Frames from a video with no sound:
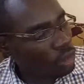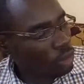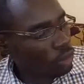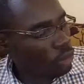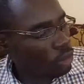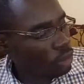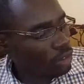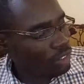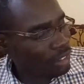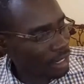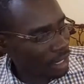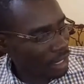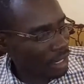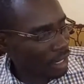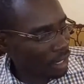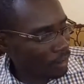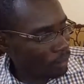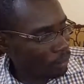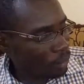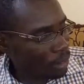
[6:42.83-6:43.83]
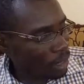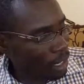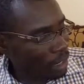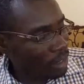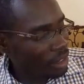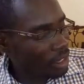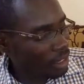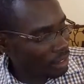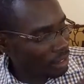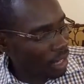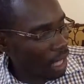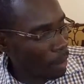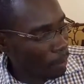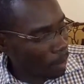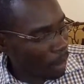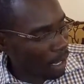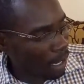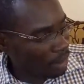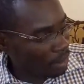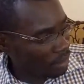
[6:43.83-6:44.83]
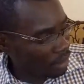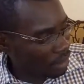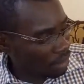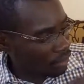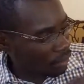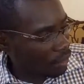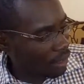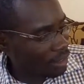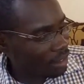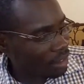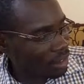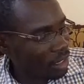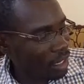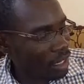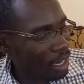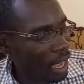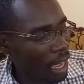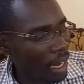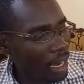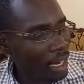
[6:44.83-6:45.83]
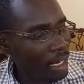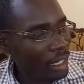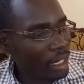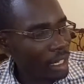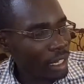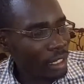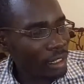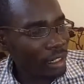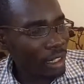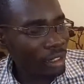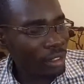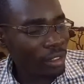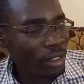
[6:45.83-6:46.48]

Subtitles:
see that this abacus is faster than a calculator,